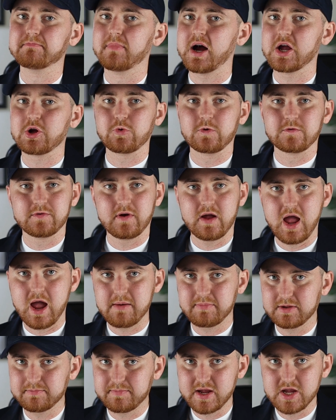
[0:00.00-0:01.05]
buy with
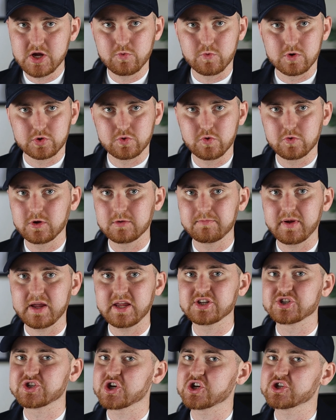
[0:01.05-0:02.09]
Apple Pay or Google
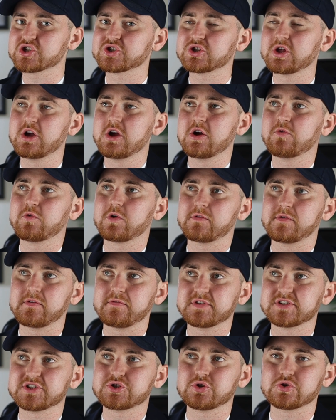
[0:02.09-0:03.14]
Pay, just for the
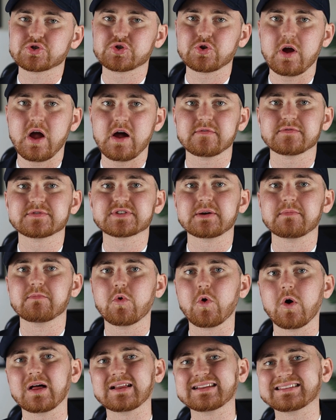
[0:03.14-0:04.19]
visitor to have some more